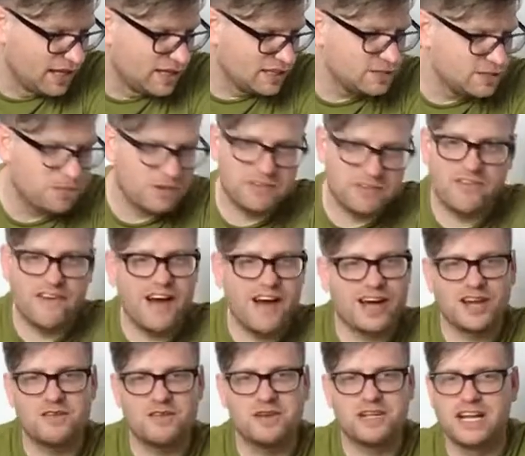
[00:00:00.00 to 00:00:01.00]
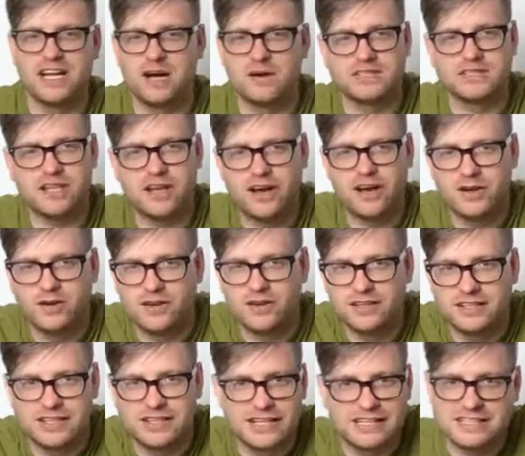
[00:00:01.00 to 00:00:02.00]
To be fair, I don't really know what's going on.
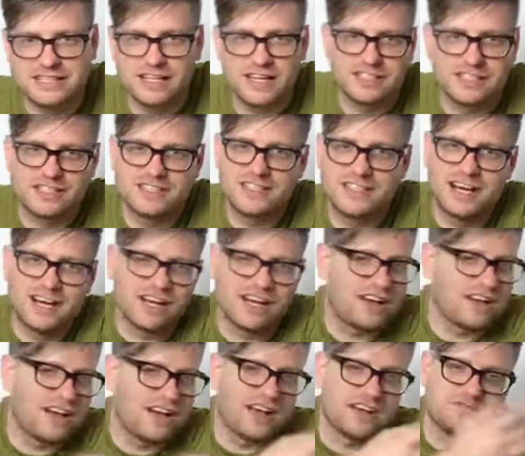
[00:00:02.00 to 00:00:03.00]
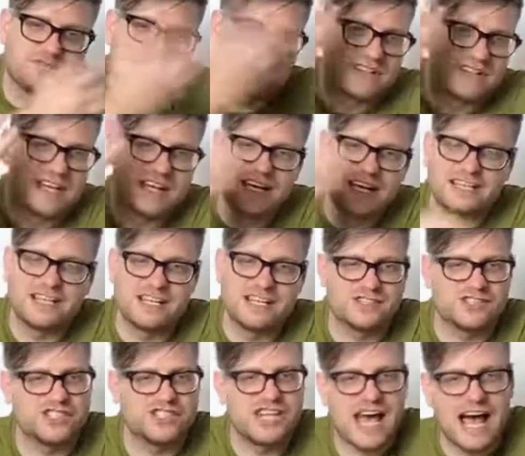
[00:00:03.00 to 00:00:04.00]
There's like,
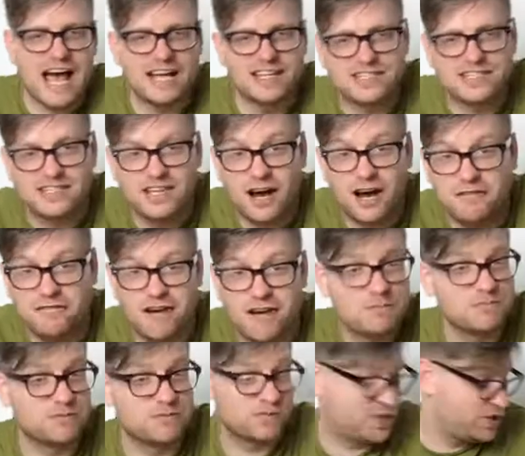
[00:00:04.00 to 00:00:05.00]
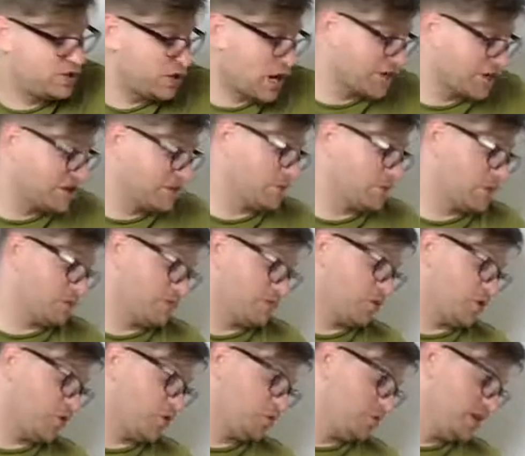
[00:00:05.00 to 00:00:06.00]
there's chat and stuff. I'm trashing my
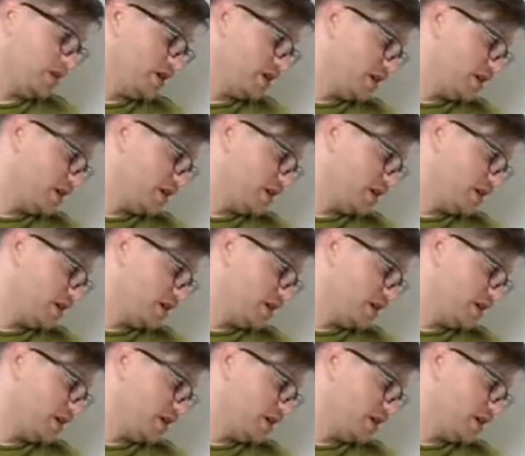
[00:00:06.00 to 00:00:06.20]
room.